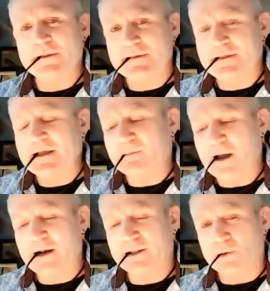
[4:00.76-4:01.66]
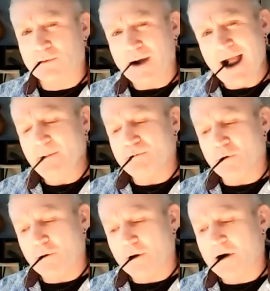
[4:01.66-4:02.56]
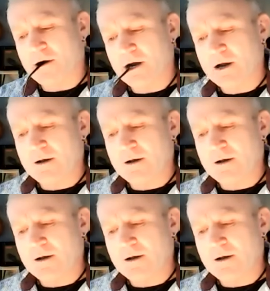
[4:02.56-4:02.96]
and think about the rhyme more,